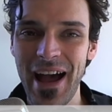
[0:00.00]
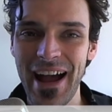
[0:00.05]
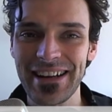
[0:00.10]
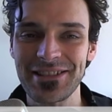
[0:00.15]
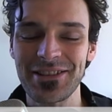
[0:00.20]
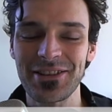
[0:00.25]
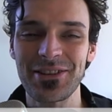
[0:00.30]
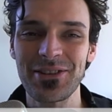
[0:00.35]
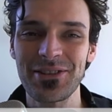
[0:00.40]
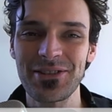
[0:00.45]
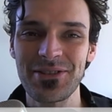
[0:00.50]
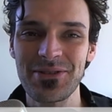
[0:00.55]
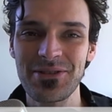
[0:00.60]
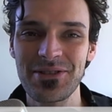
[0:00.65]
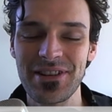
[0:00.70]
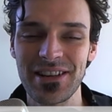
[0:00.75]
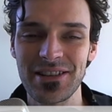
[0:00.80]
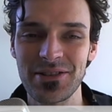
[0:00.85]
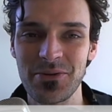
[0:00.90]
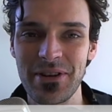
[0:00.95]
back to Good
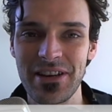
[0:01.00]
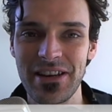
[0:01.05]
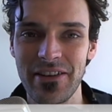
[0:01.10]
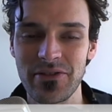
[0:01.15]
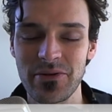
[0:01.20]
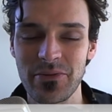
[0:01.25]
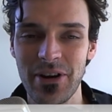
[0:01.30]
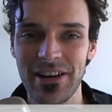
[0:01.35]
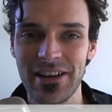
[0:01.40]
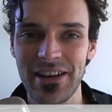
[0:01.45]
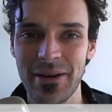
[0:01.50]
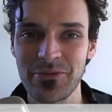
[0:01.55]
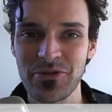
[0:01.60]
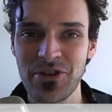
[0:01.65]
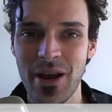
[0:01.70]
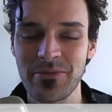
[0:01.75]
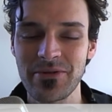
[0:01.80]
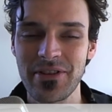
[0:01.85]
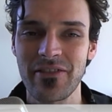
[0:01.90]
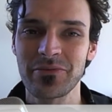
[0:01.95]
News Next Week, everybody. I'm
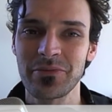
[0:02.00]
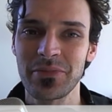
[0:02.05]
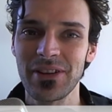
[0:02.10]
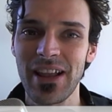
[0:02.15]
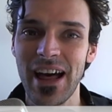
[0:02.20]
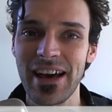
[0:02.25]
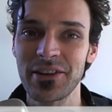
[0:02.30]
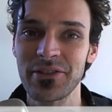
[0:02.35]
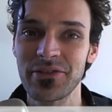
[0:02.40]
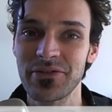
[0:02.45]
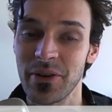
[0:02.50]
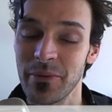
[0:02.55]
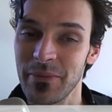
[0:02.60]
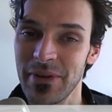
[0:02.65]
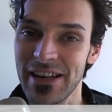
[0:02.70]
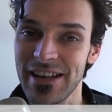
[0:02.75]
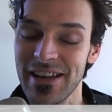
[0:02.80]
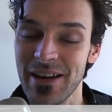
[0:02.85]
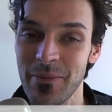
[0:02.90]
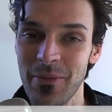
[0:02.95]
James Evan Pilato for
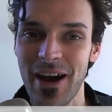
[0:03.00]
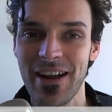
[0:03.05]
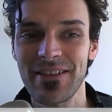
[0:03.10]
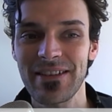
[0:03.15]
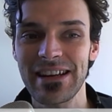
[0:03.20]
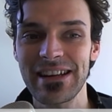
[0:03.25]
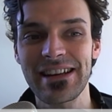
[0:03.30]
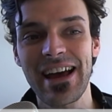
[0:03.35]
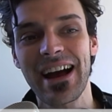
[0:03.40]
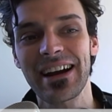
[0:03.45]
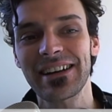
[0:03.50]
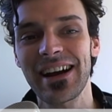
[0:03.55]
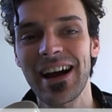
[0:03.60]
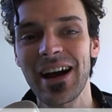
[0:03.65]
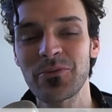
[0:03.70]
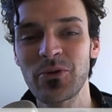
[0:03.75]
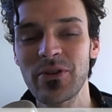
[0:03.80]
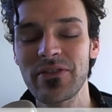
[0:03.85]
MediaMonarchy.com.